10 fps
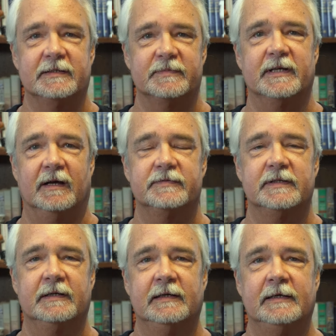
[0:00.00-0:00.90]
themselves.
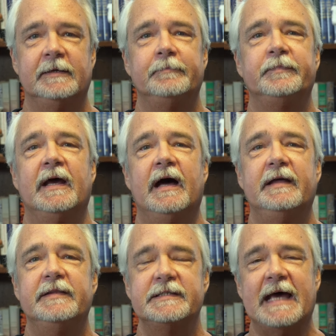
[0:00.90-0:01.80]

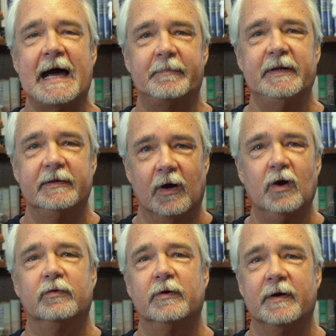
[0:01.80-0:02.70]
And this happened
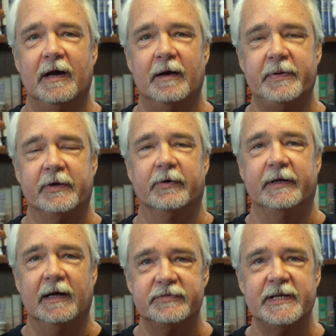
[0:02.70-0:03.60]
over a
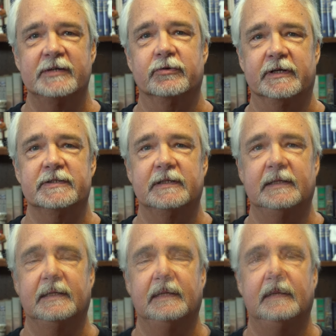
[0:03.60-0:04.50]
period of centuries.
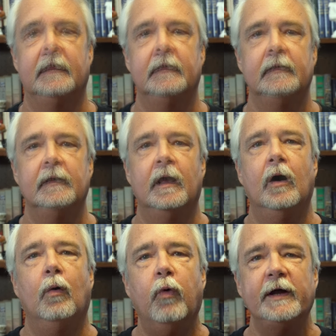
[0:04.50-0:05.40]

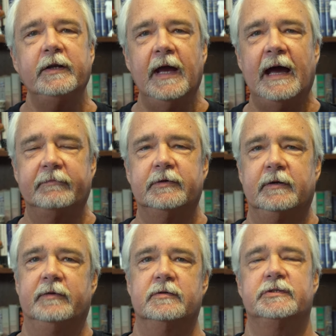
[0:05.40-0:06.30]
What you have to
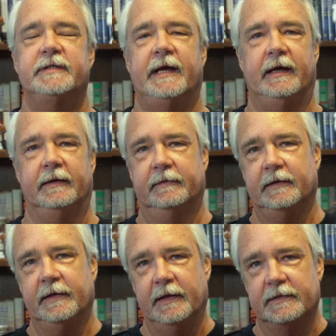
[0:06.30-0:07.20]
understand
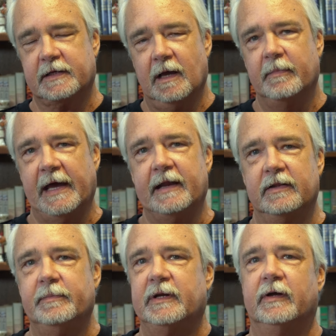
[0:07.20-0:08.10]
is coming out
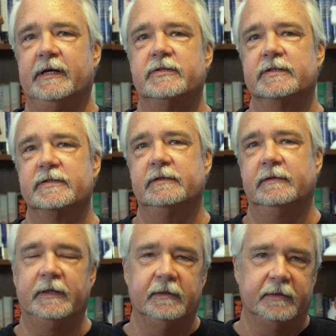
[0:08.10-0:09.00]
in the Middle Ages,
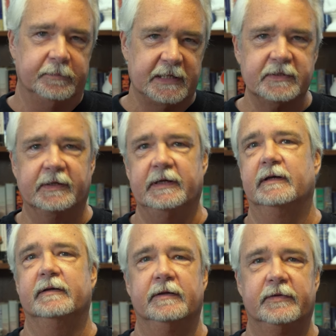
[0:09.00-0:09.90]
basically
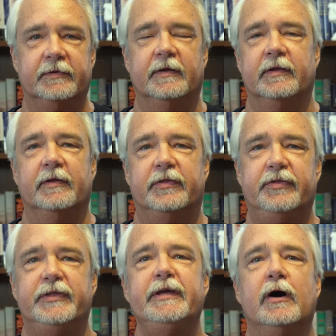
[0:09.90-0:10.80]
a
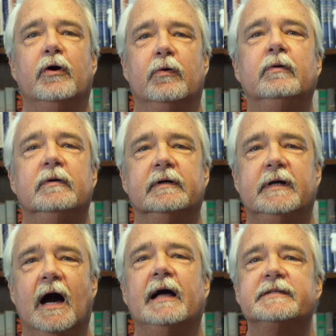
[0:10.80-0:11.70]
theo,
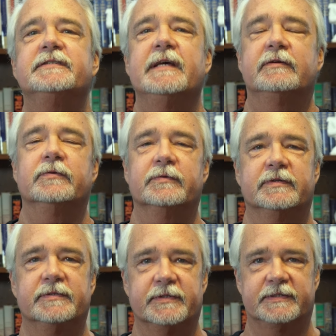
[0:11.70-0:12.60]
God-centered
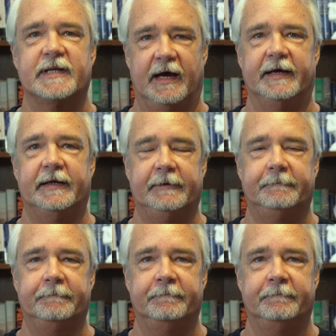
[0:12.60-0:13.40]
society,